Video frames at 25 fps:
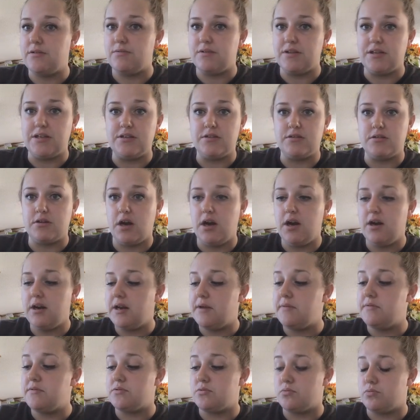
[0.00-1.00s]
really strong.
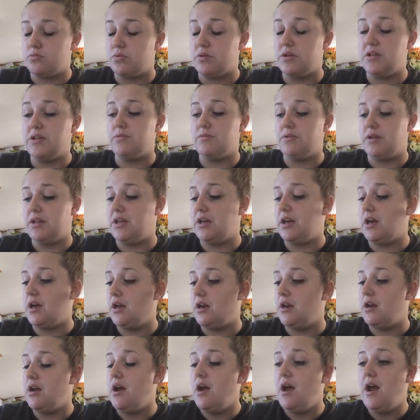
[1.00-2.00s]
It was really, really
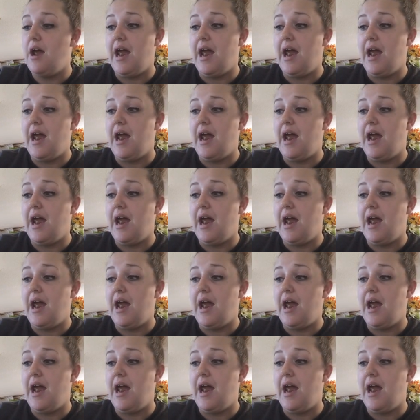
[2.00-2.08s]
good.